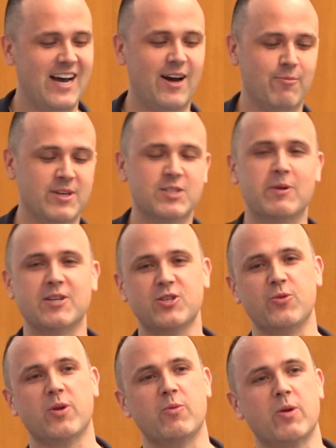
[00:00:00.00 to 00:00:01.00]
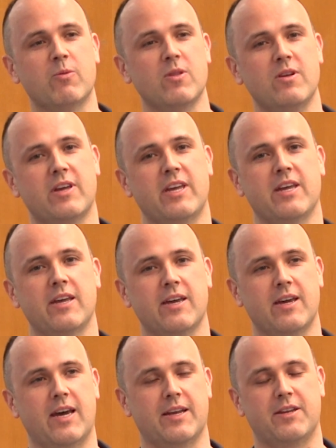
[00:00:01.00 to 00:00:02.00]
Especially when we were
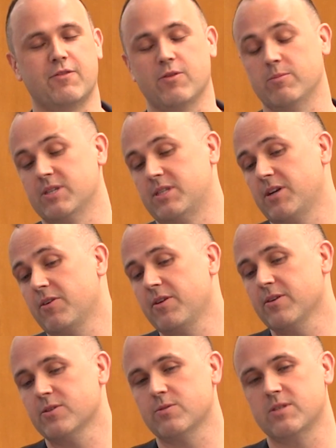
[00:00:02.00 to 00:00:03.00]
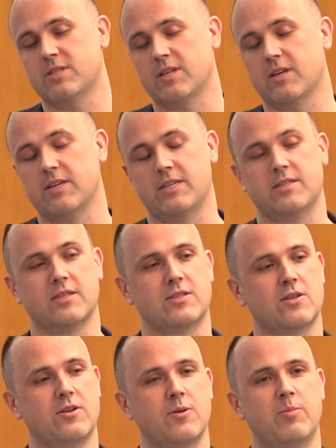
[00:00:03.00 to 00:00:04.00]
looking at different materials. We said, is
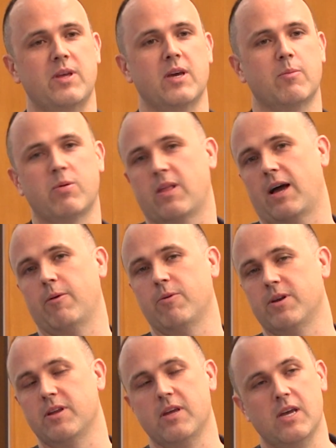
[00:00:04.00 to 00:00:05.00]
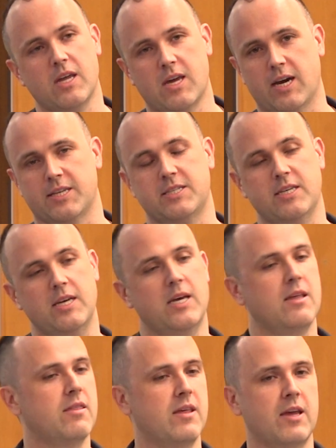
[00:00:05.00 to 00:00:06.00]
this going to be a plywood cut
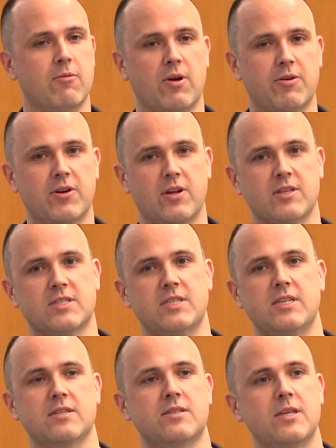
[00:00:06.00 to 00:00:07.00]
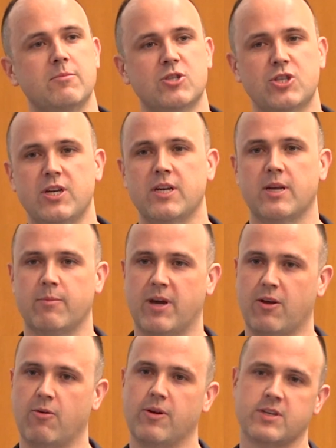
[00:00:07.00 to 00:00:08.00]
thing routed on the CNC machine? Am
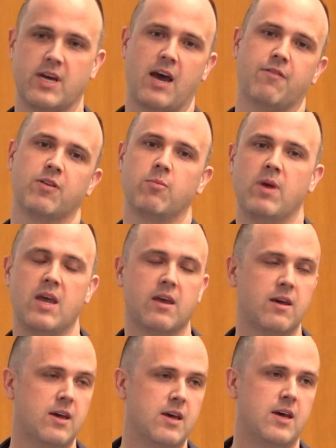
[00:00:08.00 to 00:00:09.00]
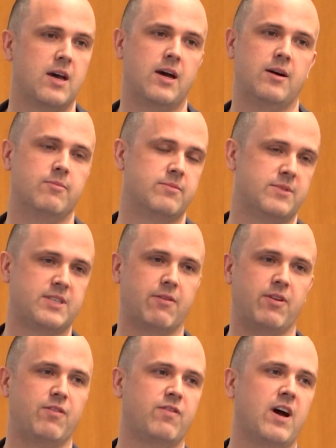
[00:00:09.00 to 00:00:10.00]
I going to have to make
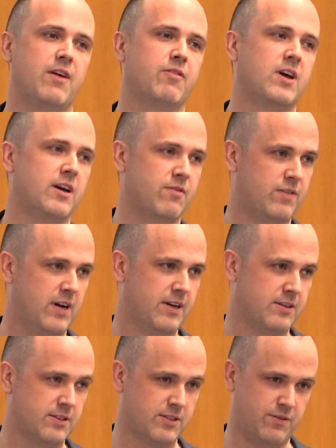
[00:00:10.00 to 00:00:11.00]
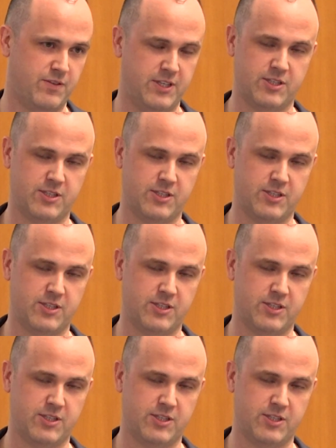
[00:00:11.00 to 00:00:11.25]
75 cut files of